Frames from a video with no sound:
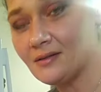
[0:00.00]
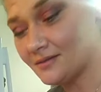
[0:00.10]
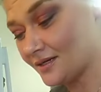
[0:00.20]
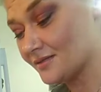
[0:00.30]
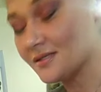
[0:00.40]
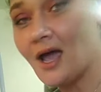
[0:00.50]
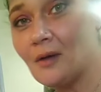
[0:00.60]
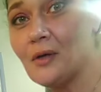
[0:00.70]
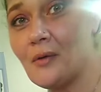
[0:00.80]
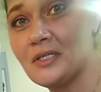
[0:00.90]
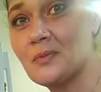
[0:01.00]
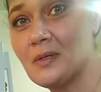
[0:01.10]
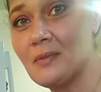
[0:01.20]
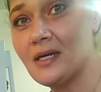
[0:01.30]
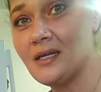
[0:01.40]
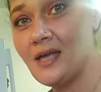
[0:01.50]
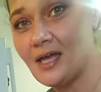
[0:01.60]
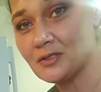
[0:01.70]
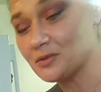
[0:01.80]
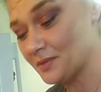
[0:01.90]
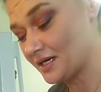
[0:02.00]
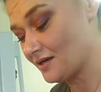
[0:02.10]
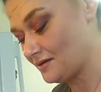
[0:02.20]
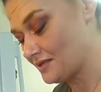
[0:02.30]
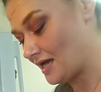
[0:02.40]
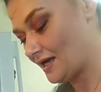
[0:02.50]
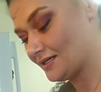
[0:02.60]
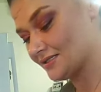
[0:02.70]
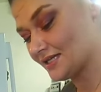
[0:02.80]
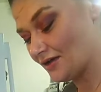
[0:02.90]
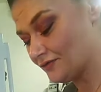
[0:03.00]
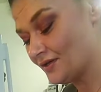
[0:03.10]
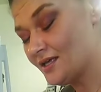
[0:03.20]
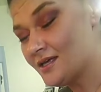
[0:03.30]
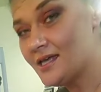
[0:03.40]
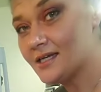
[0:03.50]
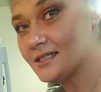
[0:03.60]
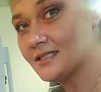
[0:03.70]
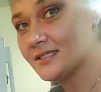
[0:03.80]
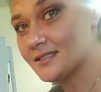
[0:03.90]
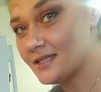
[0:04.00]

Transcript: because I will always spend extra money on that kind of stuff. Because